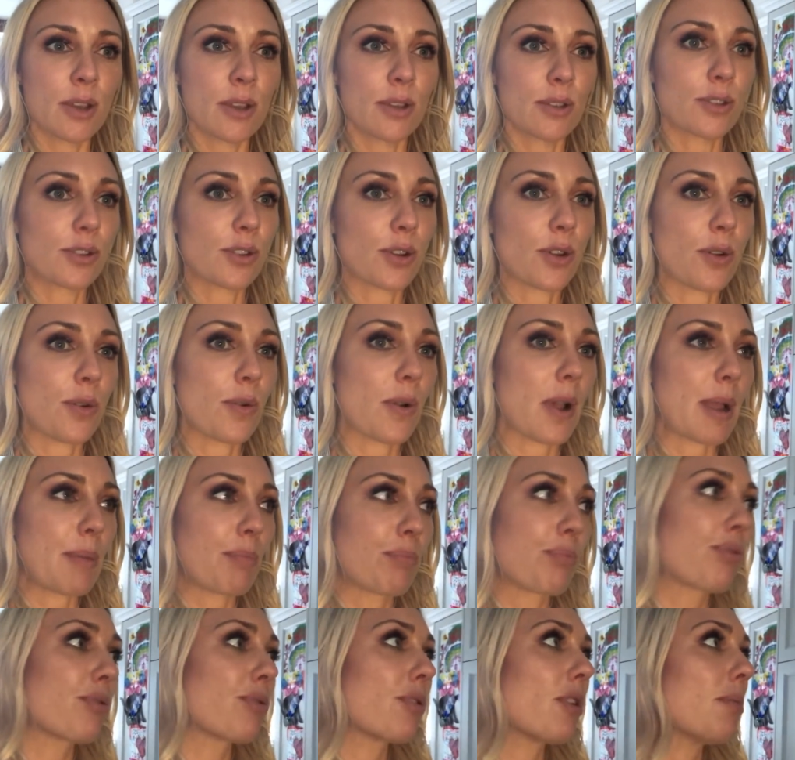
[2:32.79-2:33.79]
So I
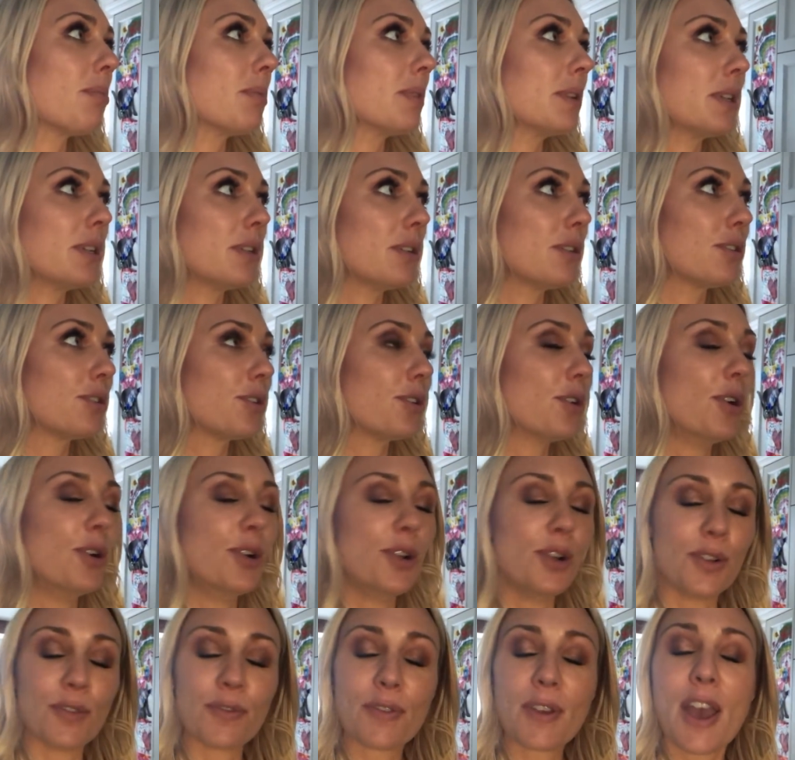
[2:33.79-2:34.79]
probably
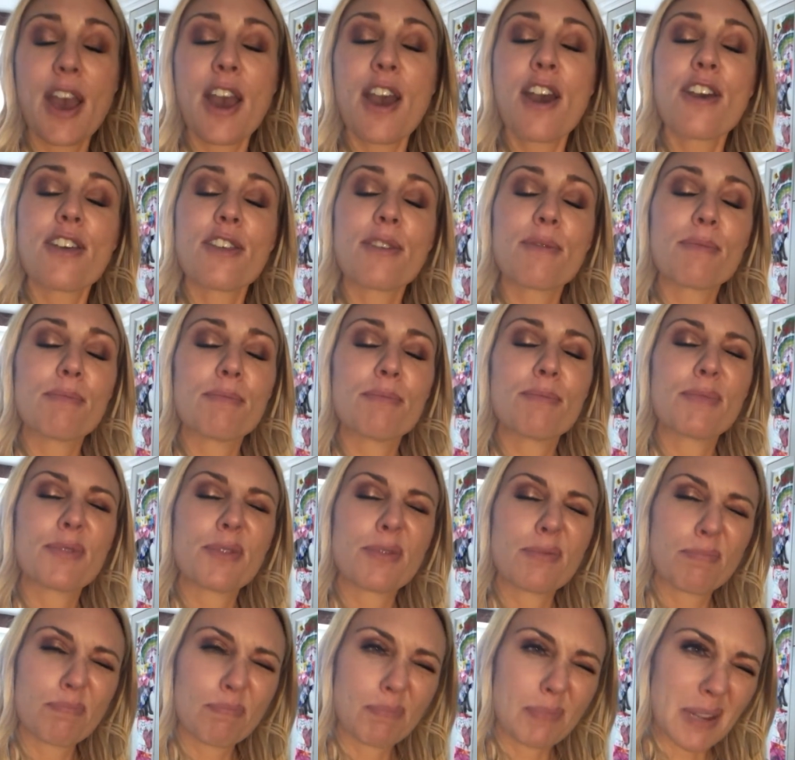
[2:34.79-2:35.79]
should have
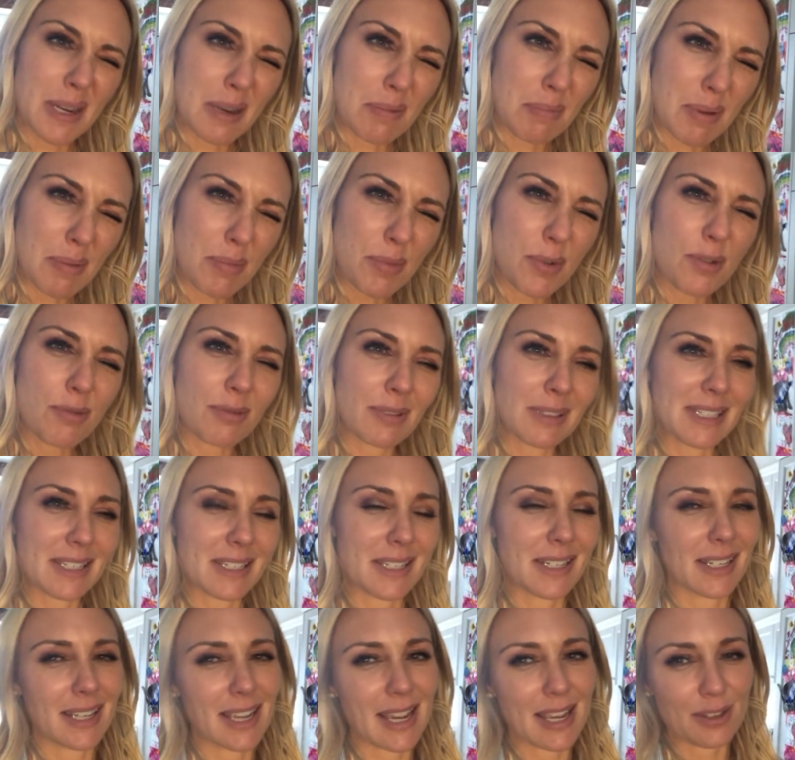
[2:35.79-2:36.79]
been a bit more
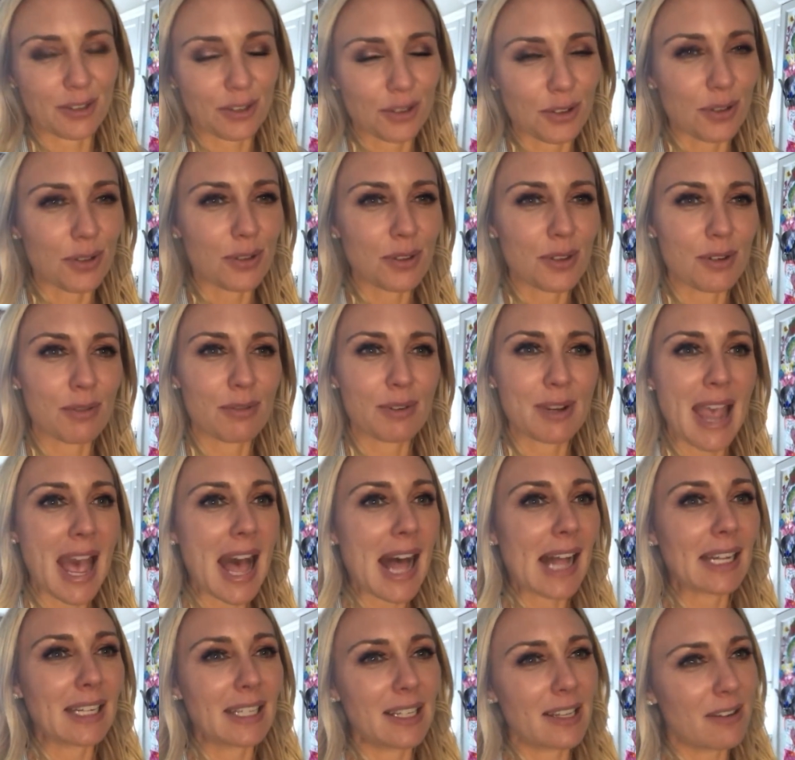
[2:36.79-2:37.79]
realistic as to the
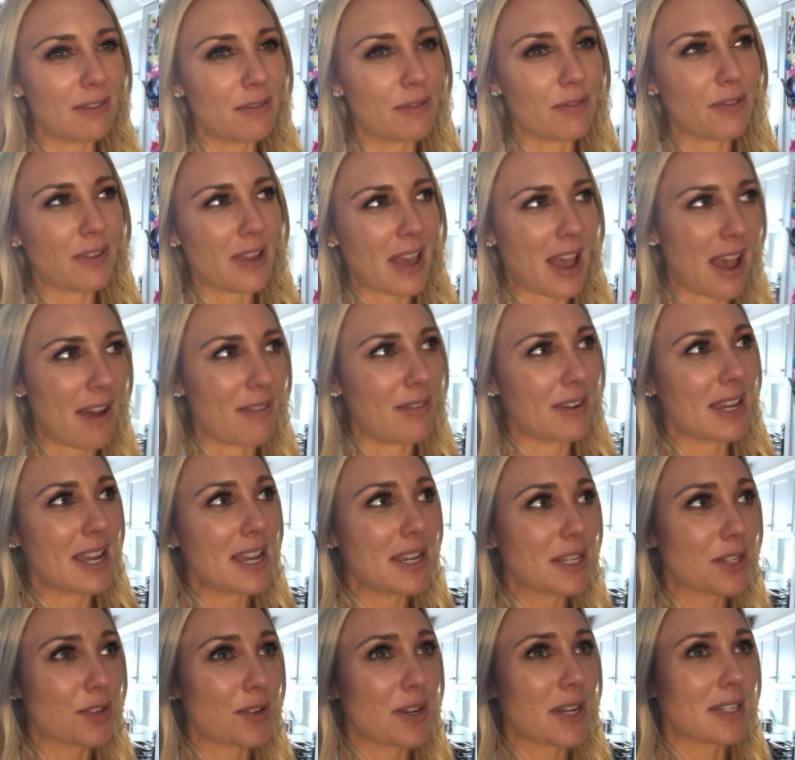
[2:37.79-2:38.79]
reality of having
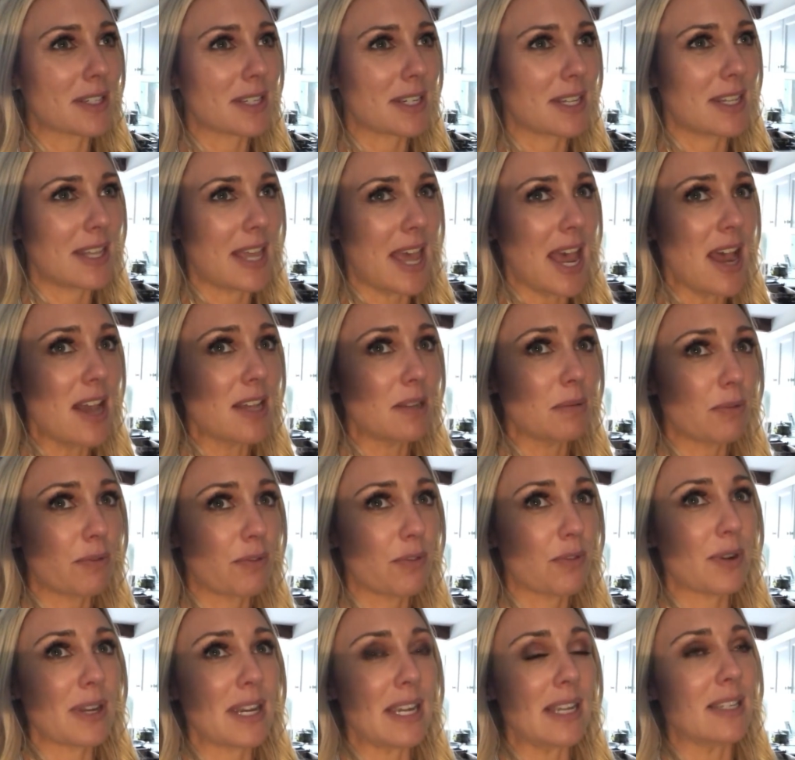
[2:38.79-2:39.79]
Easter eggs in the house
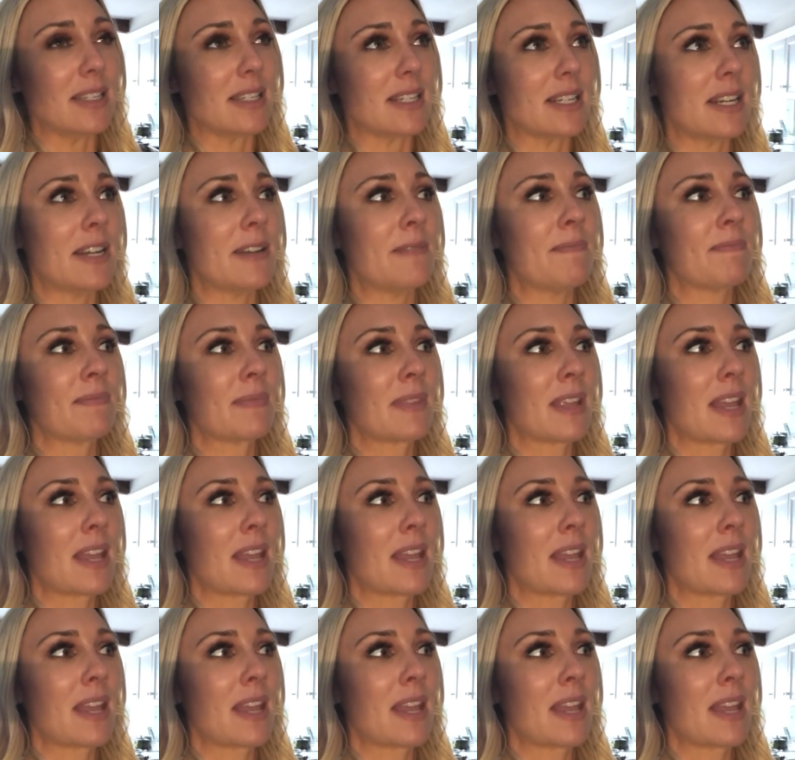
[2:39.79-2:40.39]
before Easter,